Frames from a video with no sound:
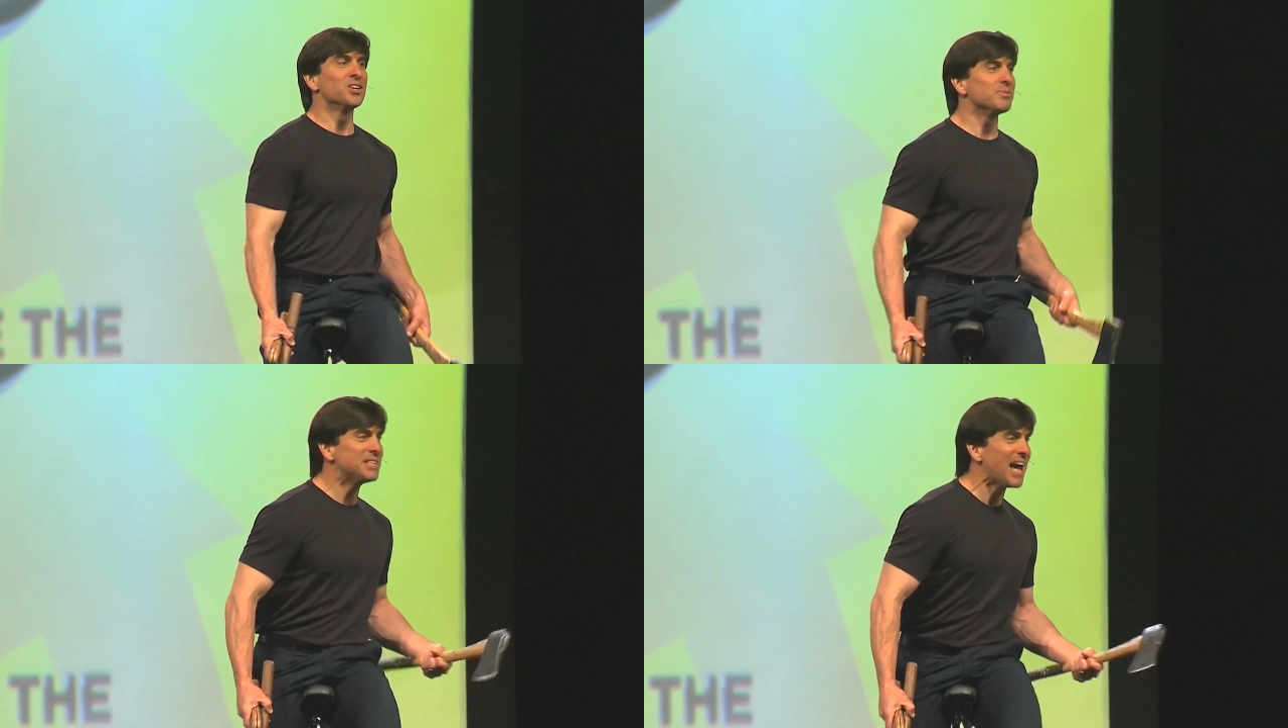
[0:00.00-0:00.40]

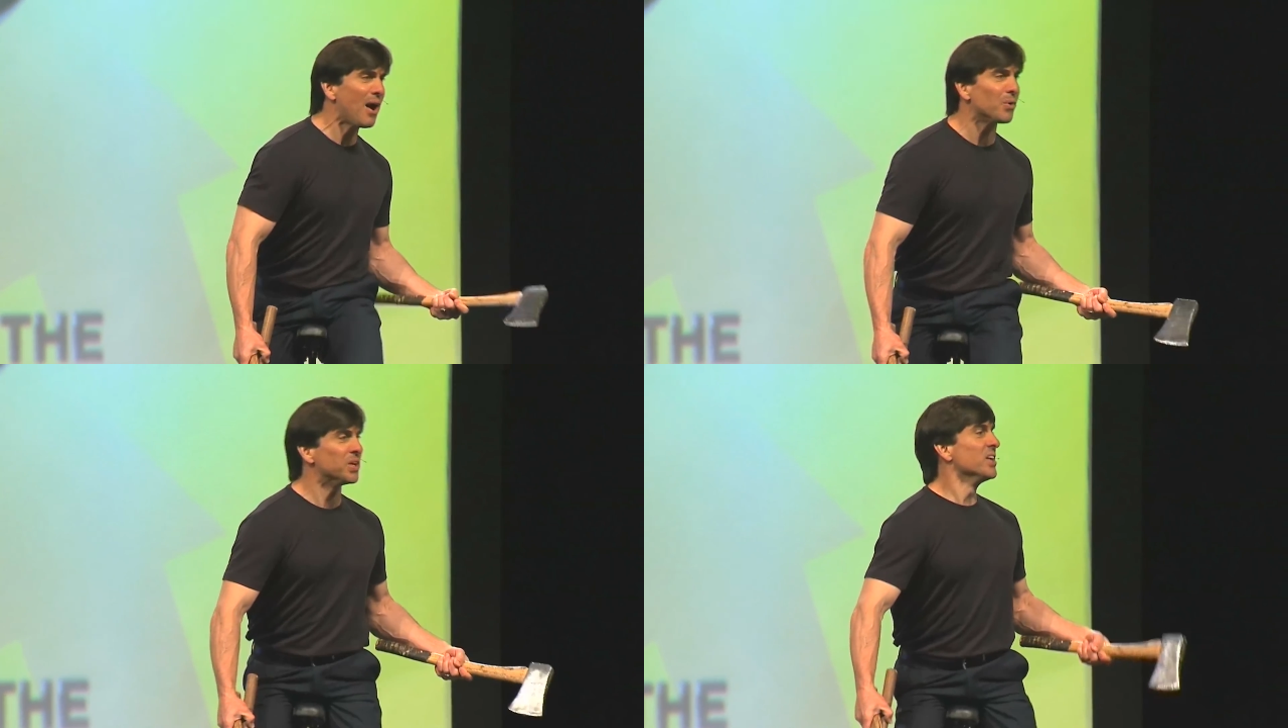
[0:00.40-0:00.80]
some
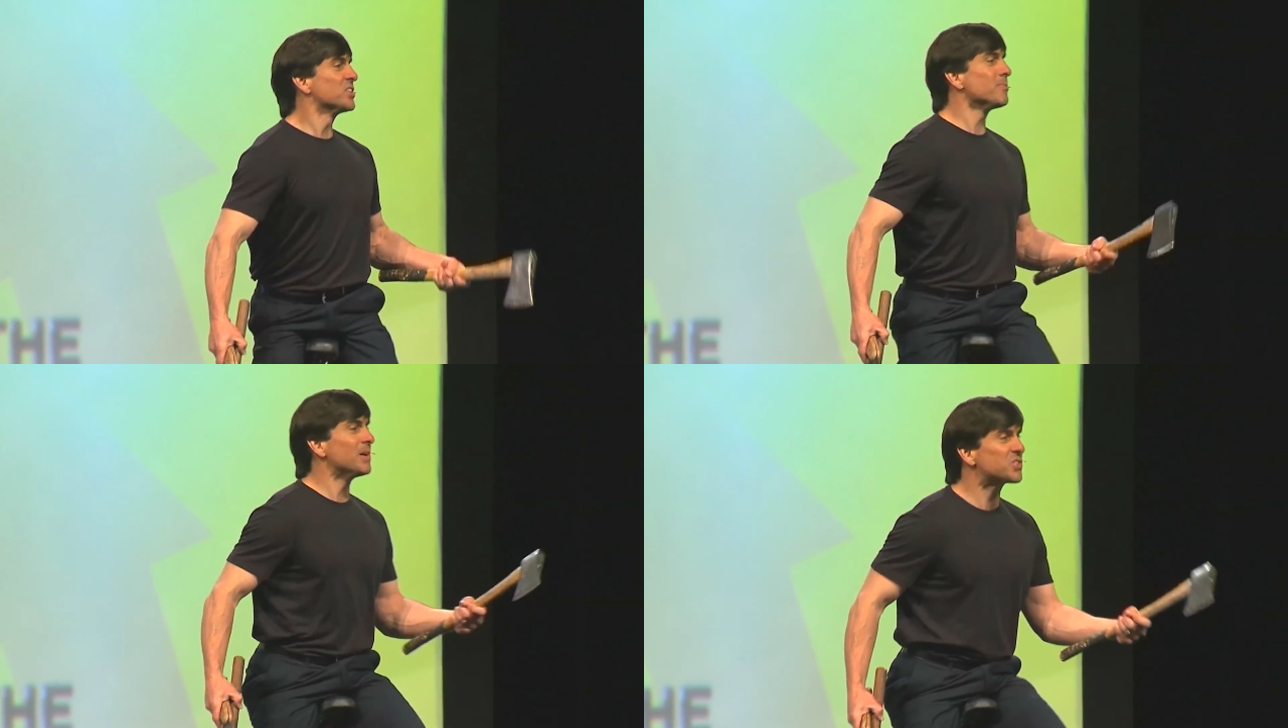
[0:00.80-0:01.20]
doubt,
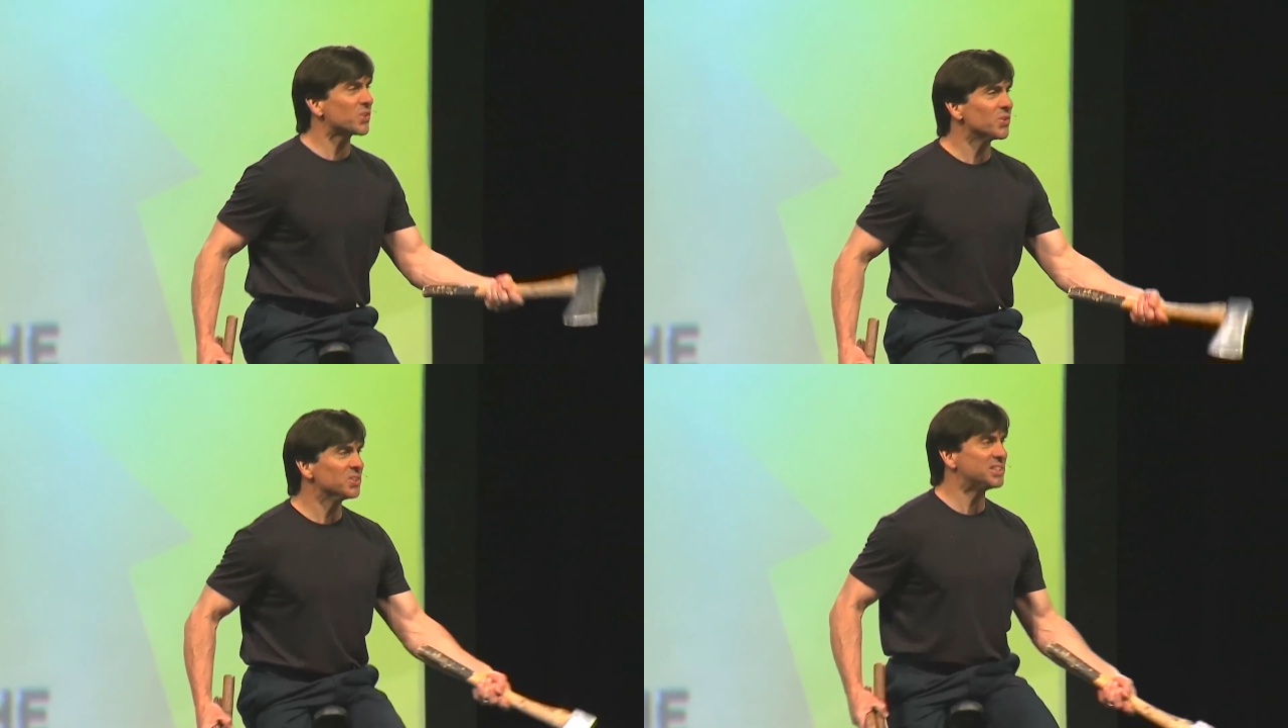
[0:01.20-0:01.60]
some
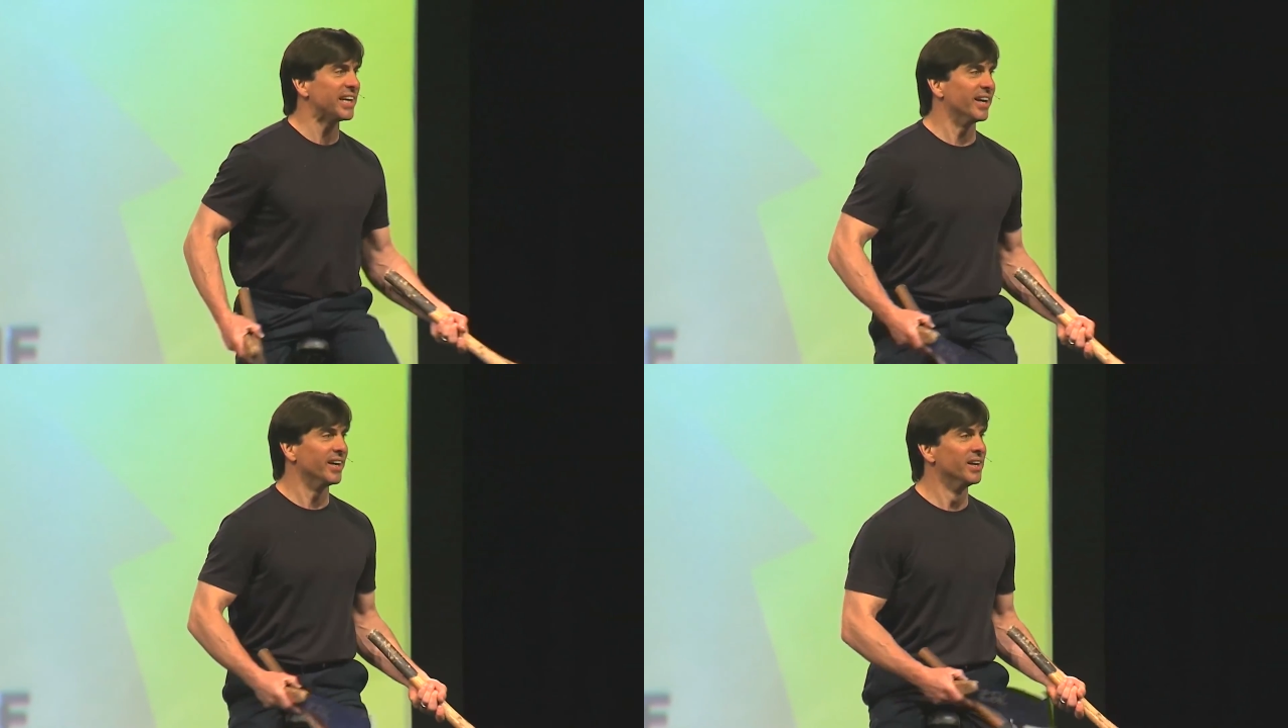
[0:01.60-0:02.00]
uncertainty.